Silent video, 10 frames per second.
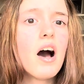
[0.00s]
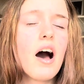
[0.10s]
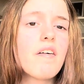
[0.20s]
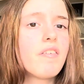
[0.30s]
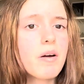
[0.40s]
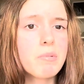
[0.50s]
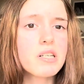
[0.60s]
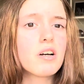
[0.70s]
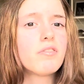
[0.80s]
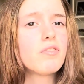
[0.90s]
I find
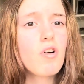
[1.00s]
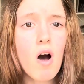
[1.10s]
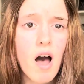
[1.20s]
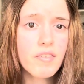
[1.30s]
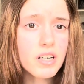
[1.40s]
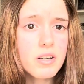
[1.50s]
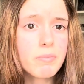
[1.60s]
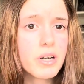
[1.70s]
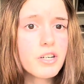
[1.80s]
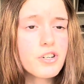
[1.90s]
myself not having to
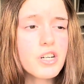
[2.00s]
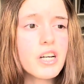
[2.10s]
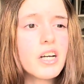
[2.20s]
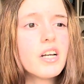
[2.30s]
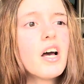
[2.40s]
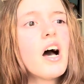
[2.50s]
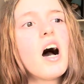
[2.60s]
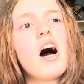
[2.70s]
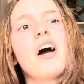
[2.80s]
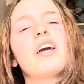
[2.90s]
binge eat.
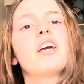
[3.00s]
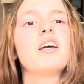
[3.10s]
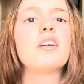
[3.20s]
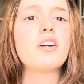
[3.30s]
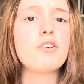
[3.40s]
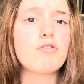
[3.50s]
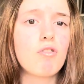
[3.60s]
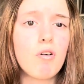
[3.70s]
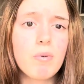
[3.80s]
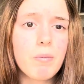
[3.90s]
I can
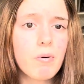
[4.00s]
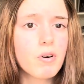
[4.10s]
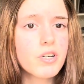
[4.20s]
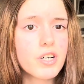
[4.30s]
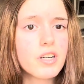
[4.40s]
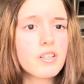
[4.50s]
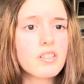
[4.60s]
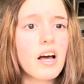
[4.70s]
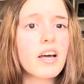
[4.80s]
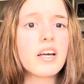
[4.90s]
control my
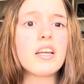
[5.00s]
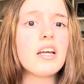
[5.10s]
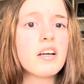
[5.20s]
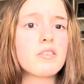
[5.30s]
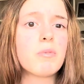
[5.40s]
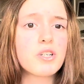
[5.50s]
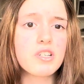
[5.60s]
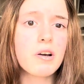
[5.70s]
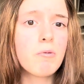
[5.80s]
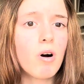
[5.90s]
portions. I can eat as much as
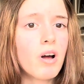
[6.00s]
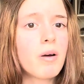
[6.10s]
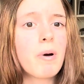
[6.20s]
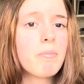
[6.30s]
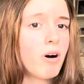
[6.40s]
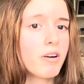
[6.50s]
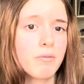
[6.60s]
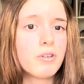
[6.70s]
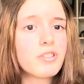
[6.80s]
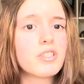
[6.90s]
I want, and my body
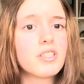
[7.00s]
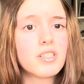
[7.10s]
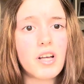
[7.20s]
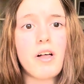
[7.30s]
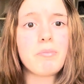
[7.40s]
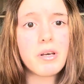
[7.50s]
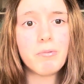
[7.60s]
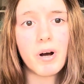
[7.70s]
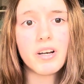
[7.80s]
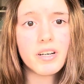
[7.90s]
will just tell me
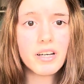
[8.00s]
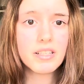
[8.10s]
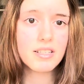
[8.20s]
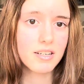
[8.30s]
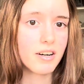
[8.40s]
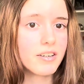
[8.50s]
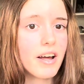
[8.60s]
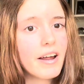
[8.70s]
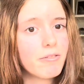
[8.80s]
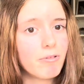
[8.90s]
when it's done
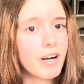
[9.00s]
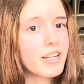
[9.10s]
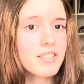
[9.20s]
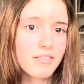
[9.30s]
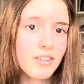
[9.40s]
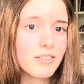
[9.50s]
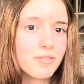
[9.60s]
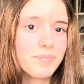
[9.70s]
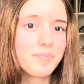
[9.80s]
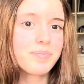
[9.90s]
and when it's full.
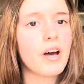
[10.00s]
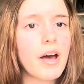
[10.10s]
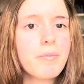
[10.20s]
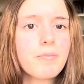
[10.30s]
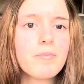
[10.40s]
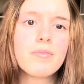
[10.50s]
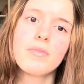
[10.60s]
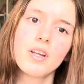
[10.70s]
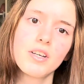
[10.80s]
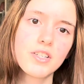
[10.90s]
Okay,
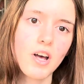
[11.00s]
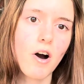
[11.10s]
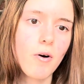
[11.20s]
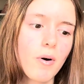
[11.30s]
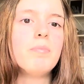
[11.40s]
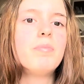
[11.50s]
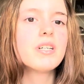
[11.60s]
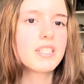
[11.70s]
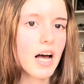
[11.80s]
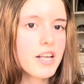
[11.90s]
so
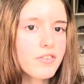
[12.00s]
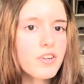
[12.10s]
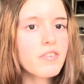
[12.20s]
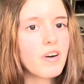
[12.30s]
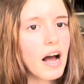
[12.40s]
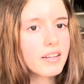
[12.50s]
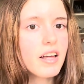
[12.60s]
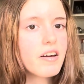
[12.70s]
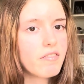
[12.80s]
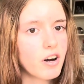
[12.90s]
besides for the fact
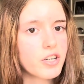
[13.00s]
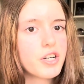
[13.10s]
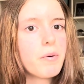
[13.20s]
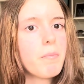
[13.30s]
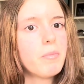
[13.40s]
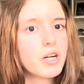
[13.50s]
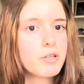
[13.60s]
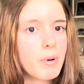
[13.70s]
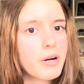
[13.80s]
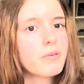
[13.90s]
that I function
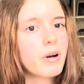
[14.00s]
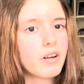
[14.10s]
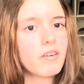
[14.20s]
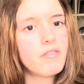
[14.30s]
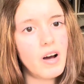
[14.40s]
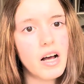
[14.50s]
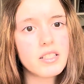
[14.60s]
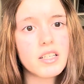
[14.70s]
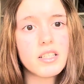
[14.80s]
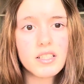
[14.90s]
much better running on
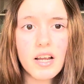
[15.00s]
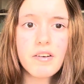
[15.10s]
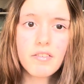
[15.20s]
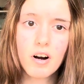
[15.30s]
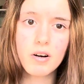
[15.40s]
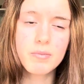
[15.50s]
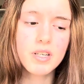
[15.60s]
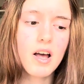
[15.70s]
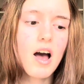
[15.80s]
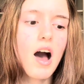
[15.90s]
fats instead of carbs,
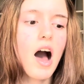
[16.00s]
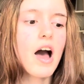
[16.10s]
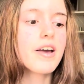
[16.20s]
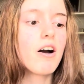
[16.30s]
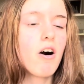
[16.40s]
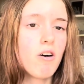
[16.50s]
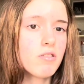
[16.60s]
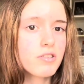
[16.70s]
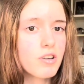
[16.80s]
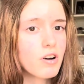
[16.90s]
I
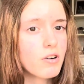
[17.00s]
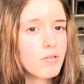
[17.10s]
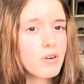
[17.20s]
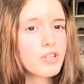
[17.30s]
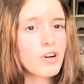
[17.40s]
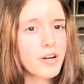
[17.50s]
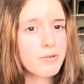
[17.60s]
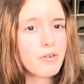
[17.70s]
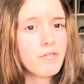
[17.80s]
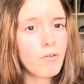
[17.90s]
also try
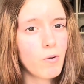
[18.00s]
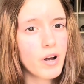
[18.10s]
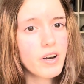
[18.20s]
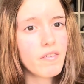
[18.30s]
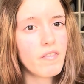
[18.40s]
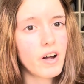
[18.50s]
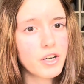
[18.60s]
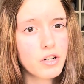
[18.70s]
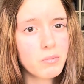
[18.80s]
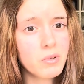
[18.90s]
to avoid
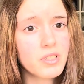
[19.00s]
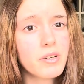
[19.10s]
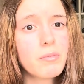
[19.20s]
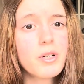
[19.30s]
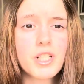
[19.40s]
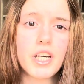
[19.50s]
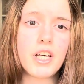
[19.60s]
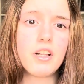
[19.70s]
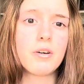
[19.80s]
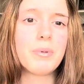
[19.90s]
vegetables in
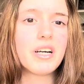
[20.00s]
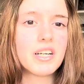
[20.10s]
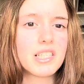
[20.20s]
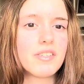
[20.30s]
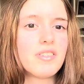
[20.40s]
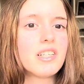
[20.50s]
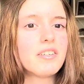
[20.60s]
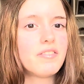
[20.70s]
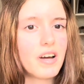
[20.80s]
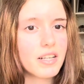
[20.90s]
particular because of the
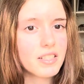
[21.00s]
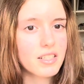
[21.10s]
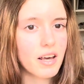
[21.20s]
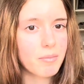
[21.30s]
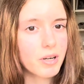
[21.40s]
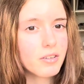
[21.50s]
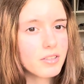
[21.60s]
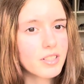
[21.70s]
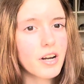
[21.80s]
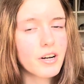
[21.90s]
defense
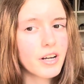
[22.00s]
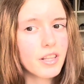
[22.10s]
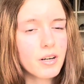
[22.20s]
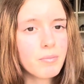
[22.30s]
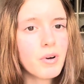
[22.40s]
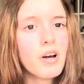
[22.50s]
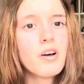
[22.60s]
chemicals that are in them.